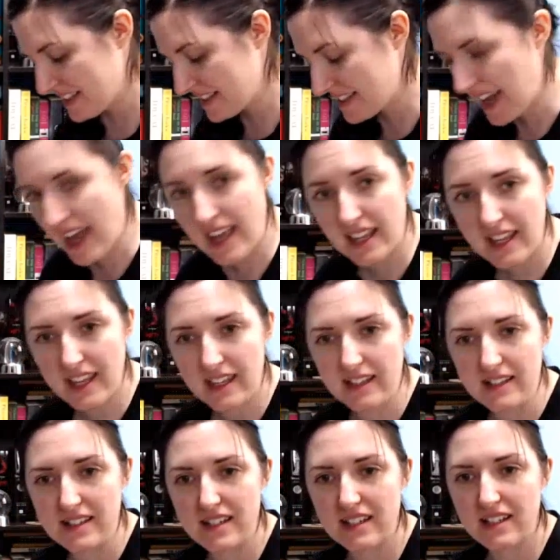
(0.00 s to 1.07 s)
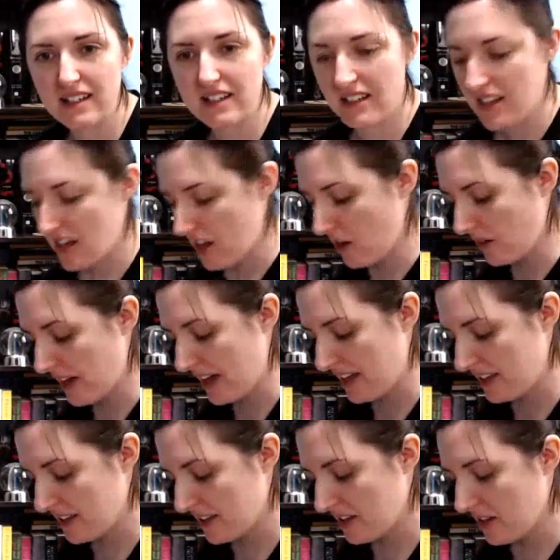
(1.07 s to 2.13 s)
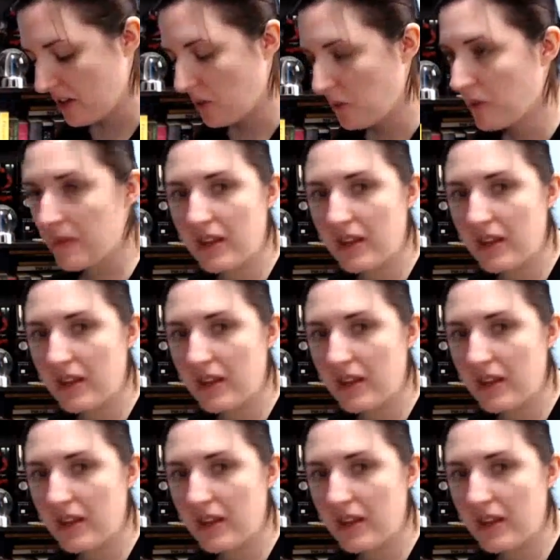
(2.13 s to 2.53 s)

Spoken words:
Dang it. Okay, we'll